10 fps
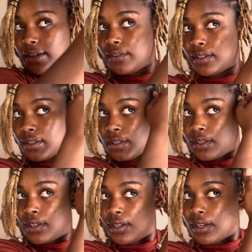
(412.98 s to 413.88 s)
For
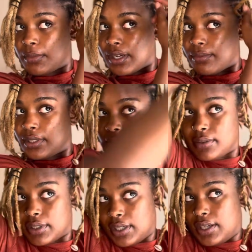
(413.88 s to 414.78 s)
these 2
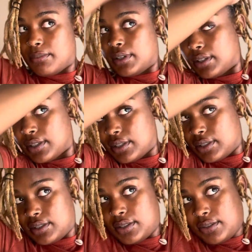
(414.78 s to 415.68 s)
barrels at each
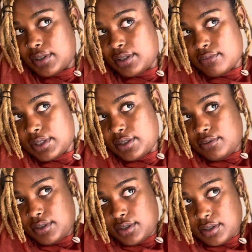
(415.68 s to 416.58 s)
side, I maybe used only